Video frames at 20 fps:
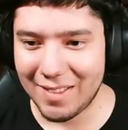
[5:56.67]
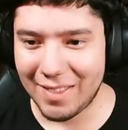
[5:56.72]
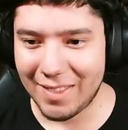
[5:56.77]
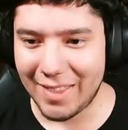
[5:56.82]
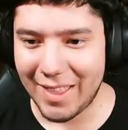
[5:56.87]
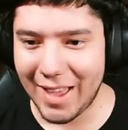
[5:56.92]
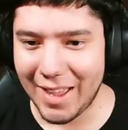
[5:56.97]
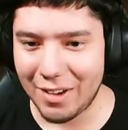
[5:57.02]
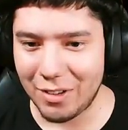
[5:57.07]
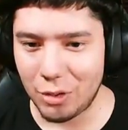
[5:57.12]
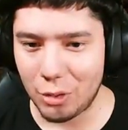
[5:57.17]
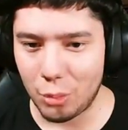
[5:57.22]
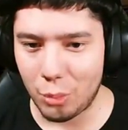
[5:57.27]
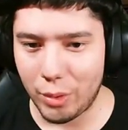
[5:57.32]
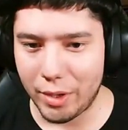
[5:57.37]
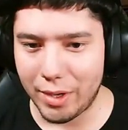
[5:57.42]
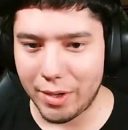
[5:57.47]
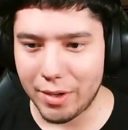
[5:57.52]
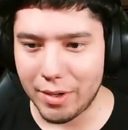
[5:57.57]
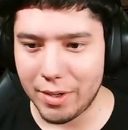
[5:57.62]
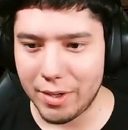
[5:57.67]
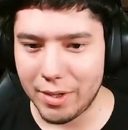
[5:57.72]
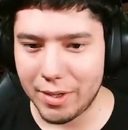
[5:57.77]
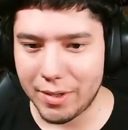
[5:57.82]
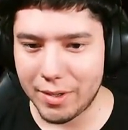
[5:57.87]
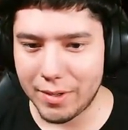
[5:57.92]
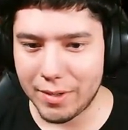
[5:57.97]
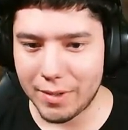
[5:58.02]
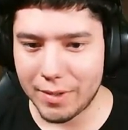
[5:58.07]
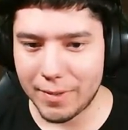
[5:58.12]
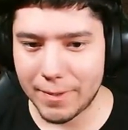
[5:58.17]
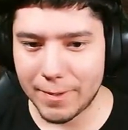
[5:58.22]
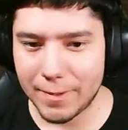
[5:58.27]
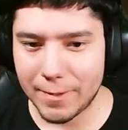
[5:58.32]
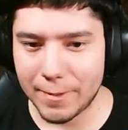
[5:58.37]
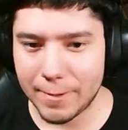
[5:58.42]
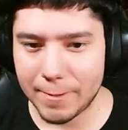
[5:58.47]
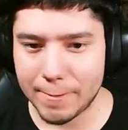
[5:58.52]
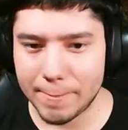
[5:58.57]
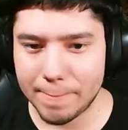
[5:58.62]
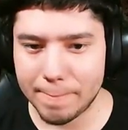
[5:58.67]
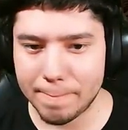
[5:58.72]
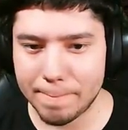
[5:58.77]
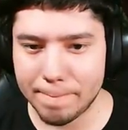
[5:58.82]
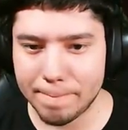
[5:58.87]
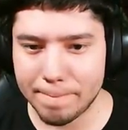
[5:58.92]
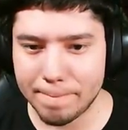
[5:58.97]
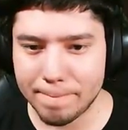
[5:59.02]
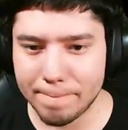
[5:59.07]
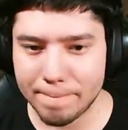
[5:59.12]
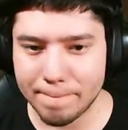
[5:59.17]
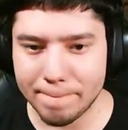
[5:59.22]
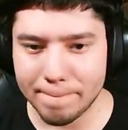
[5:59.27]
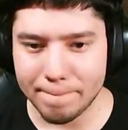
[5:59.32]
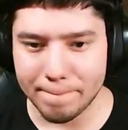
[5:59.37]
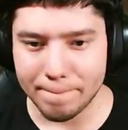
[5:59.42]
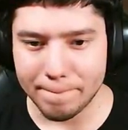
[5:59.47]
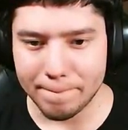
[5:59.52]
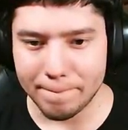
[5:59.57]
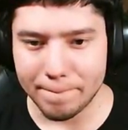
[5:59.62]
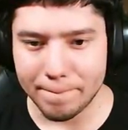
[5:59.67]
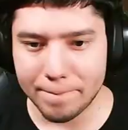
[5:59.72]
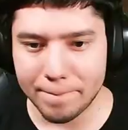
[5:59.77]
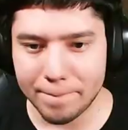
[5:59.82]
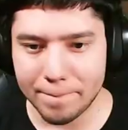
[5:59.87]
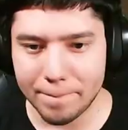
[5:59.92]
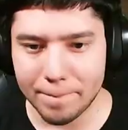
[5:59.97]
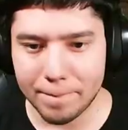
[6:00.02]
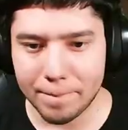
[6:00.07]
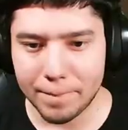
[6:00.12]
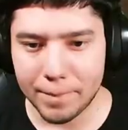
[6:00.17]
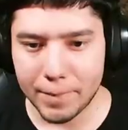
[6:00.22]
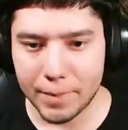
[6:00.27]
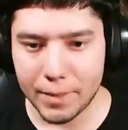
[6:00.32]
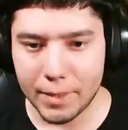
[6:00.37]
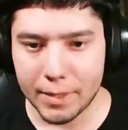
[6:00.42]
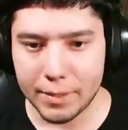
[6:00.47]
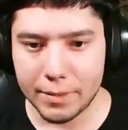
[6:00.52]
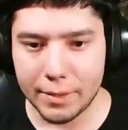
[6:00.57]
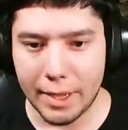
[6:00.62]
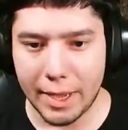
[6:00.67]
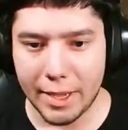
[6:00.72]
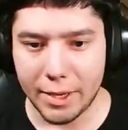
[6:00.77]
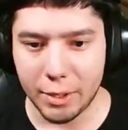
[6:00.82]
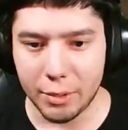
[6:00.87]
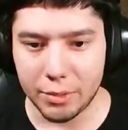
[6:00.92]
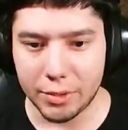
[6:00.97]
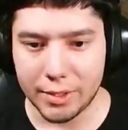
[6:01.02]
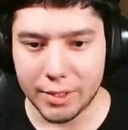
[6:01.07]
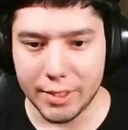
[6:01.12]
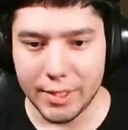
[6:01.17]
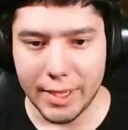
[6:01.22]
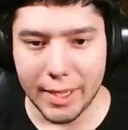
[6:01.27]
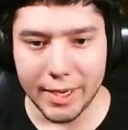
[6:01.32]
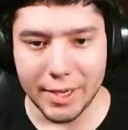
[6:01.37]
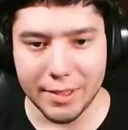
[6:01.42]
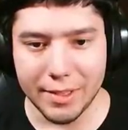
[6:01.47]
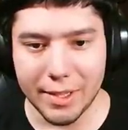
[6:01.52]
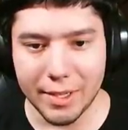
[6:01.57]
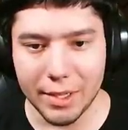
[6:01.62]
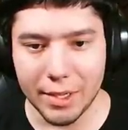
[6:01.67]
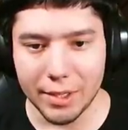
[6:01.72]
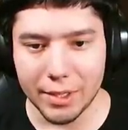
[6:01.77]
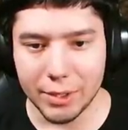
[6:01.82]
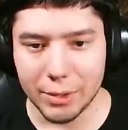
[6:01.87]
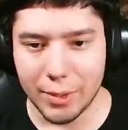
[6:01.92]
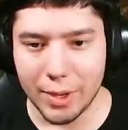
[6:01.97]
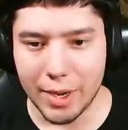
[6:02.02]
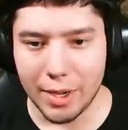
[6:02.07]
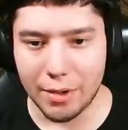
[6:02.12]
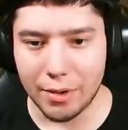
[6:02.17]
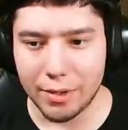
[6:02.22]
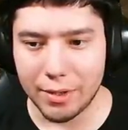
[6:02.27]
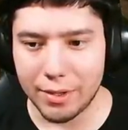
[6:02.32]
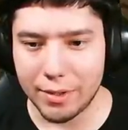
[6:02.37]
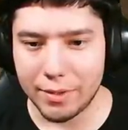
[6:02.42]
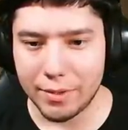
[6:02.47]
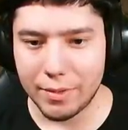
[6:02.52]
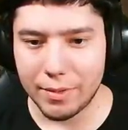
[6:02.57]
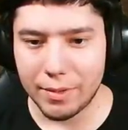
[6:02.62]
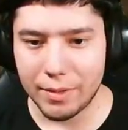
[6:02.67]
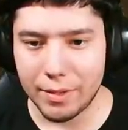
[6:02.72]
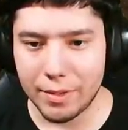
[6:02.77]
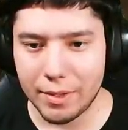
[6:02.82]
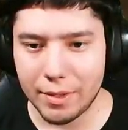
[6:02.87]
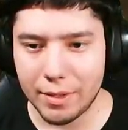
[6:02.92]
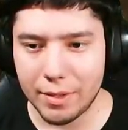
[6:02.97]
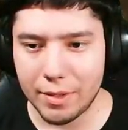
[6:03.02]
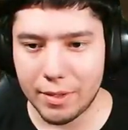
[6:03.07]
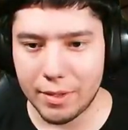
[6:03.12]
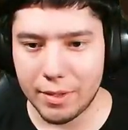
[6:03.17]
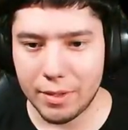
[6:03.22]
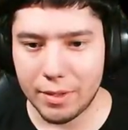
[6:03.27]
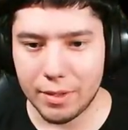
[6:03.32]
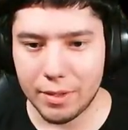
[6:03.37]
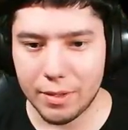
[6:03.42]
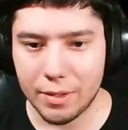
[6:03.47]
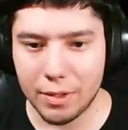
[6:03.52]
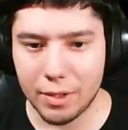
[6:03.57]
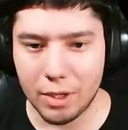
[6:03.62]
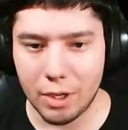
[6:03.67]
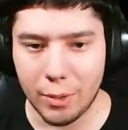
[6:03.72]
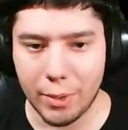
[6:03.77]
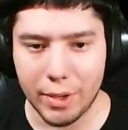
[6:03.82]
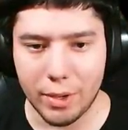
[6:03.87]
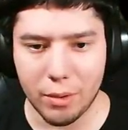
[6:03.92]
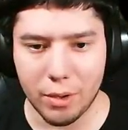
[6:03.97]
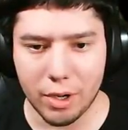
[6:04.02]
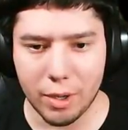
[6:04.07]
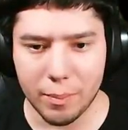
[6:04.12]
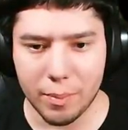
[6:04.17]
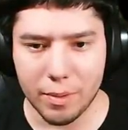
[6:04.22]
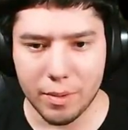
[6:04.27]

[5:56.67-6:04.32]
That is weird. I don't see anything on the ground. Oh wait, hold up.